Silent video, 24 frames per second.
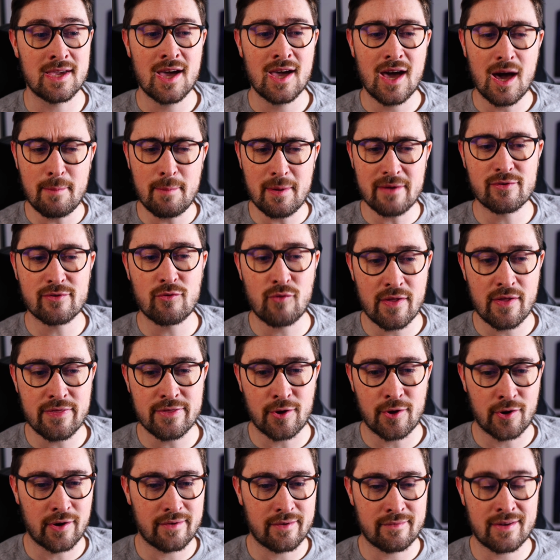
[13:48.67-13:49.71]
a bit of a
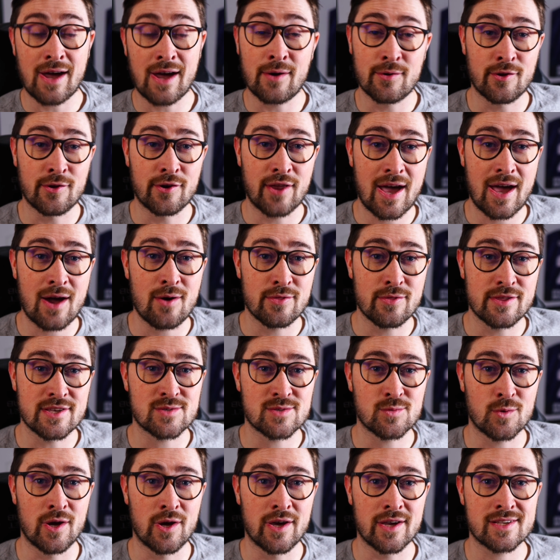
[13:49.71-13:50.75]
rundown on how this
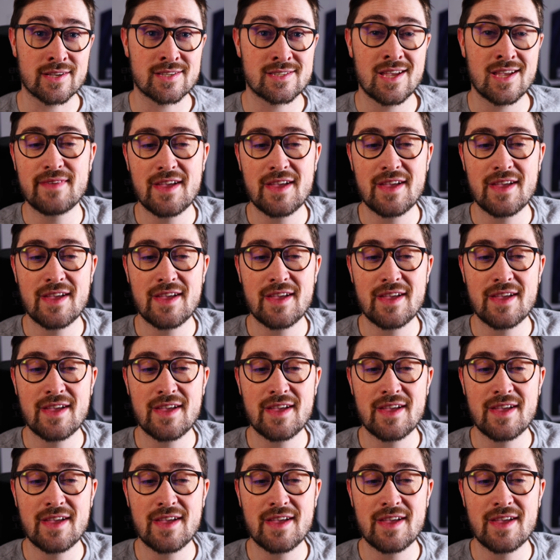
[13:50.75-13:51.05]
works.